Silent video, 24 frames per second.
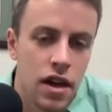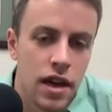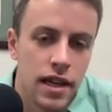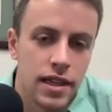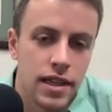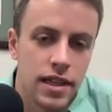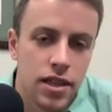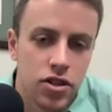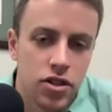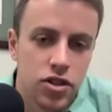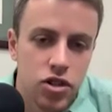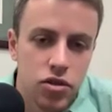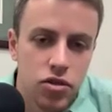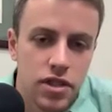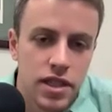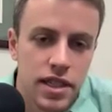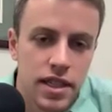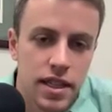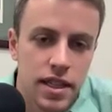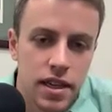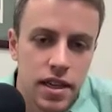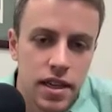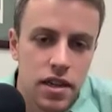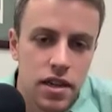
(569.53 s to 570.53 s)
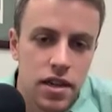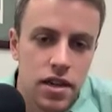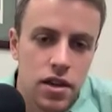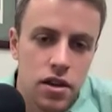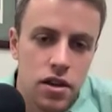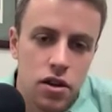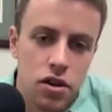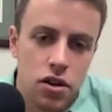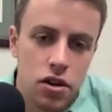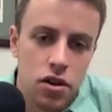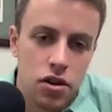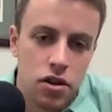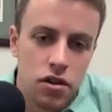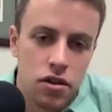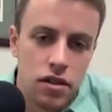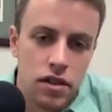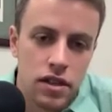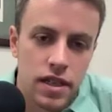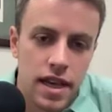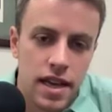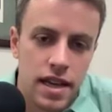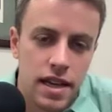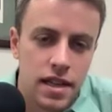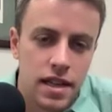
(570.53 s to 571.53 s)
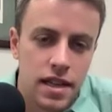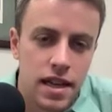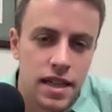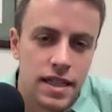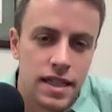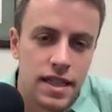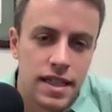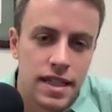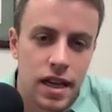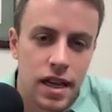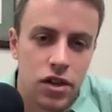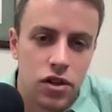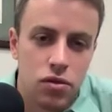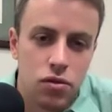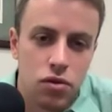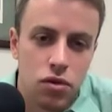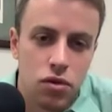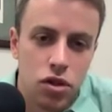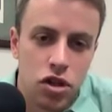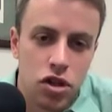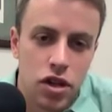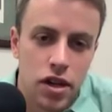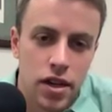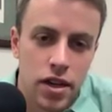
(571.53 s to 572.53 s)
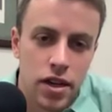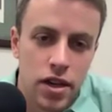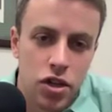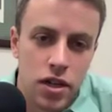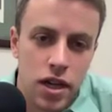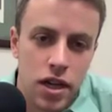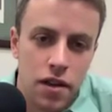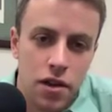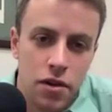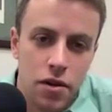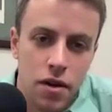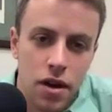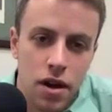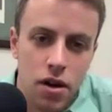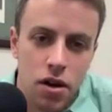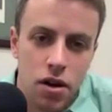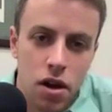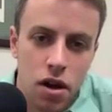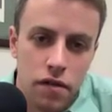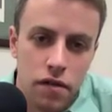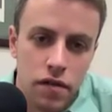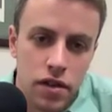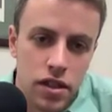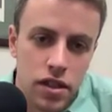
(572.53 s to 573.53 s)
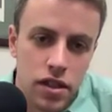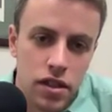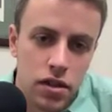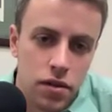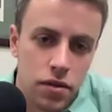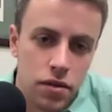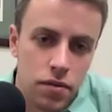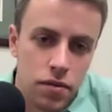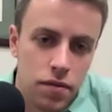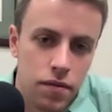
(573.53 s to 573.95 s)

Did you see your day-to-day schedule change now that you had an office?